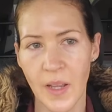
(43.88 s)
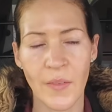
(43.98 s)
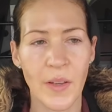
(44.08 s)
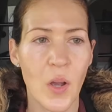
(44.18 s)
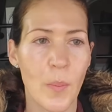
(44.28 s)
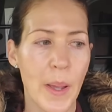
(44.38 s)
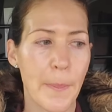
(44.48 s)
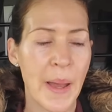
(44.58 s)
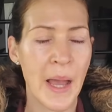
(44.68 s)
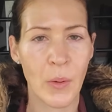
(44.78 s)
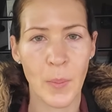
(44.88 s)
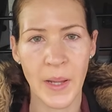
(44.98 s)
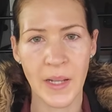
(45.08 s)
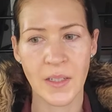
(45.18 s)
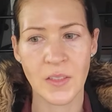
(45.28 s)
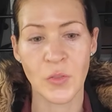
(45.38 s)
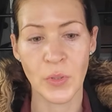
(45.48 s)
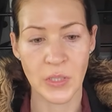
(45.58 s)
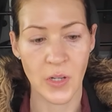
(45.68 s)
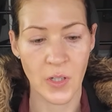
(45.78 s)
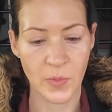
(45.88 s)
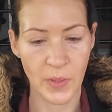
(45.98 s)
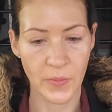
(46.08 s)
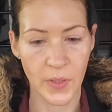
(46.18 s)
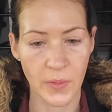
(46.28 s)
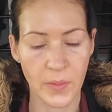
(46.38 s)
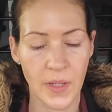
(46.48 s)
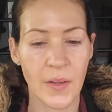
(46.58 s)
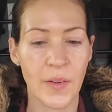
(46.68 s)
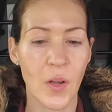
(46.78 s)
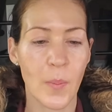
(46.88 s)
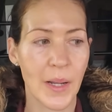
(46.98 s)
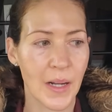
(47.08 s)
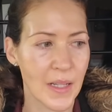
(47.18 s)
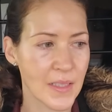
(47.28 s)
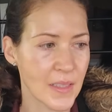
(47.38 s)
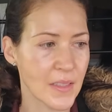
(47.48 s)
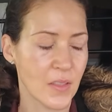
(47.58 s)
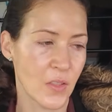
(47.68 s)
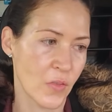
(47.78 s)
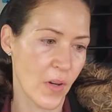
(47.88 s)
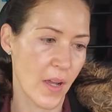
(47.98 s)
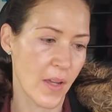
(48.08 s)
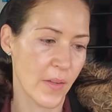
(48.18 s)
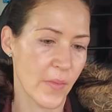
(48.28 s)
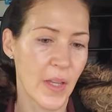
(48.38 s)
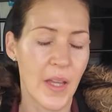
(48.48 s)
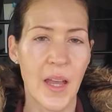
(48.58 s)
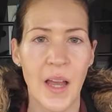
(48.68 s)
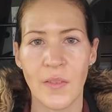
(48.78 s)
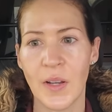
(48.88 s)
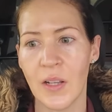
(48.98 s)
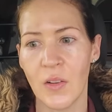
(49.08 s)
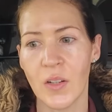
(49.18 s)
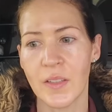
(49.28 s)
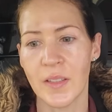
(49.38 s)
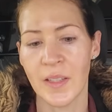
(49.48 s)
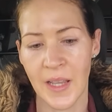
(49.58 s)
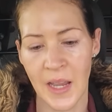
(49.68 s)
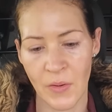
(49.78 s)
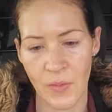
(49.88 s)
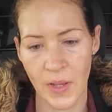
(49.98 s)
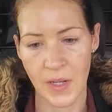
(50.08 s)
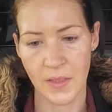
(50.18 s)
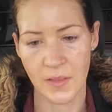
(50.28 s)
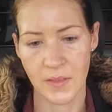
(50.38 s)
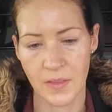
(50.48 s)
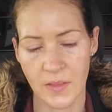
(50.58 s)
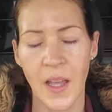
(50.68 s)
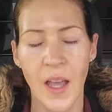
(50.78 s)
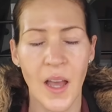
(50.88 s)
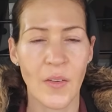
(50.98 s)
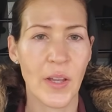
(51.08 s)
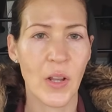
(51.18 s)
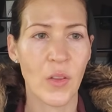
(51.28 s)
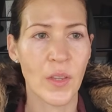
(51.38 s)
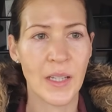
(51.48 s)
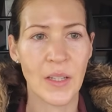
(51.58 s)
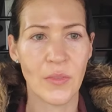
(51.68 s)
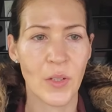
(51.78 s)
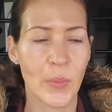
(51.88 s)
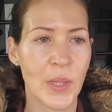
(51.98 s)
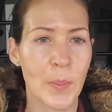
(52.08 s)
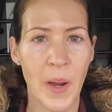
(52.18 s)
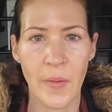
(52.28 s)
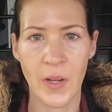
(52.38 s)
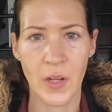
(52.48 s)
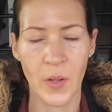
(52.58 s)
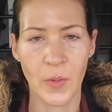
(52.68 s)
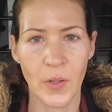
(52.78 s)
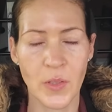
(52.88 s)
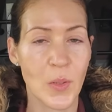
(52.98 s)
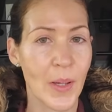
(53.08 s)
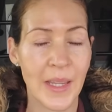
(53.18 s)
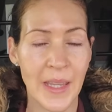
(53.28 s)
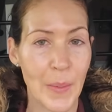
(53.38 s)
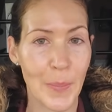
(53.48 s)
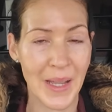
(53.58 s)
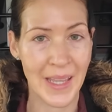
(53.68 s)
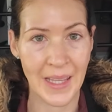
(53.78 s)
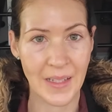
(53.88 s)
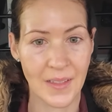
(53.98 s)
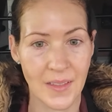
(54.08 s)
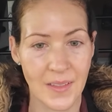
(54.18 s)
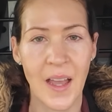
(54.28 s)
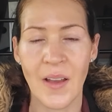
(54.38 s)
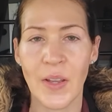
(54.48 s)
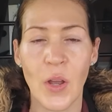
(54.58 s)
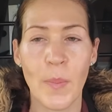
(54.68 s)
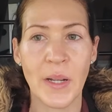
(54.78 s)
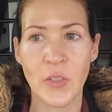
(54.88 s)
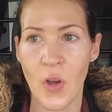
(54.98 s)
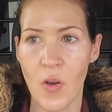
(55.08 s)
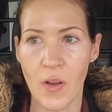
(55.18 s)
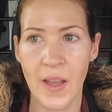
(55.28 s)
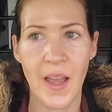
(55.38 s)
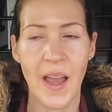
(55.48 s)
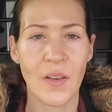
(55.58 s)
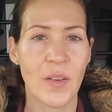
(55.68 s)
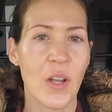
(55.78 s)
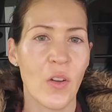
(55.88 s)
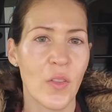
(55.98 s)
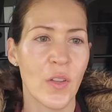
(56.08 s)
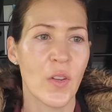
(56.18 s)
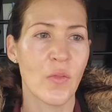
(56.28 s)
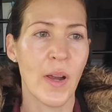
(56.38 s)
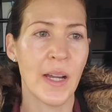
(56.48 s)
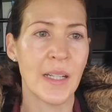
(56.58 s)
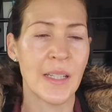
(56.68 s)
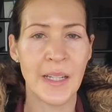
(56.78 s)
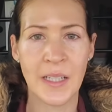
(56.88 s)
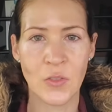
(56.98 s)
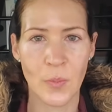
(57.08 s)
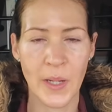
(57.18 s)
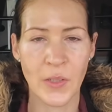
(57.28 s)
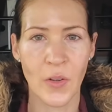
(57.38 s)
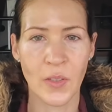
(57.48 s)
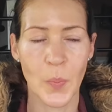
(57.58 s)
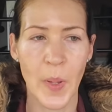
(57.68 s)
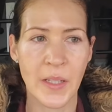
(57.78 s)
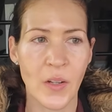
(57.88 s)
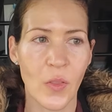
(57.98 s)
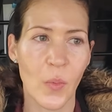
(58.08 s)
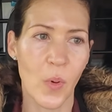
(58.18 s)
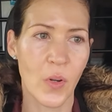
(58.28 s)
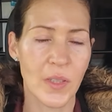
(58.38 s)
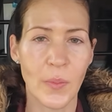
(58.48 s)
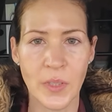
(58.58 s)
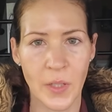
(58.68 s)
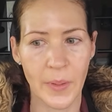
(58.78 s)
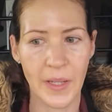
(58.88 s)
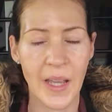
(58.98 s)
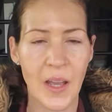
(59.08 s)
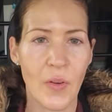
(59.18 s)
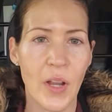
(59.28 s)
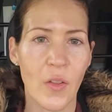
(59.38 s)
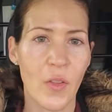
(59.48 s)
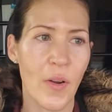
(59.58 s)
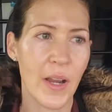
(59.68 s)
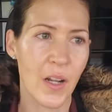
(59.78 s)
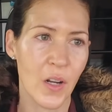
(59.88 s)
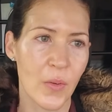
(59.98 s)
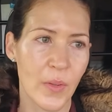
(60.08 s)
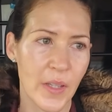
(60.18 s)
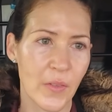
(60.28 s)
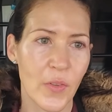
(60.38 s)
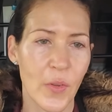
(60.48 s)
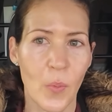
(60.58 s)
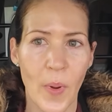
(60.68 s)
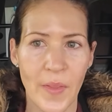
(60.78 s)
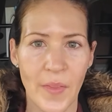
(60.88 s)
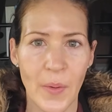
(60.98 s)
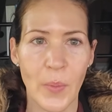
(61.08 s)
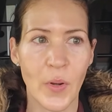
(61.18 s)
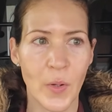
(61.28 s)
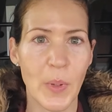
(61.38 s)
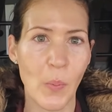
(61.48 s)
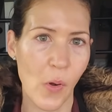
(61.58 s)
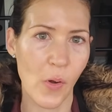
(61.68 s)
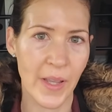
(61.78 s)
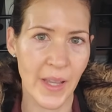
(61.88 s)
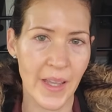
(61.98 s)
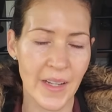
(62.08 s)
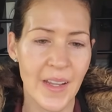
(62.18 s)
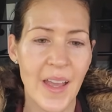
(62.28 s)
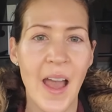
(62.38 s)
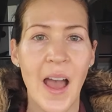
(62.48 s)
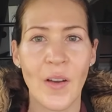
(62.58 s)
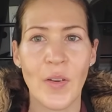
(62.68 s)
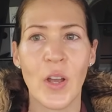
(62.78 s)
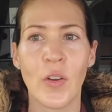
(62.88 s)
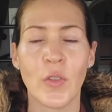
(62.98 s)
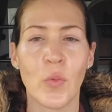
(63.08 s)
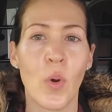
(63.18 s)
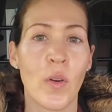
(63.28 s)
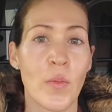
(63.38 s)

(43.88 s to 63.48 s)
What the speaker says: Have I got my power bank to recharge my phone? Have I got my glasses to drive? Have I locked the caravan? Have I got the leaflet with the barrier code on so I can get back in? Have I got my dog? Have I got the right leash for my dog depending on the walk that we're doing? Have I got the right clothing for the weather that we're going to be walking in? Have I got enough water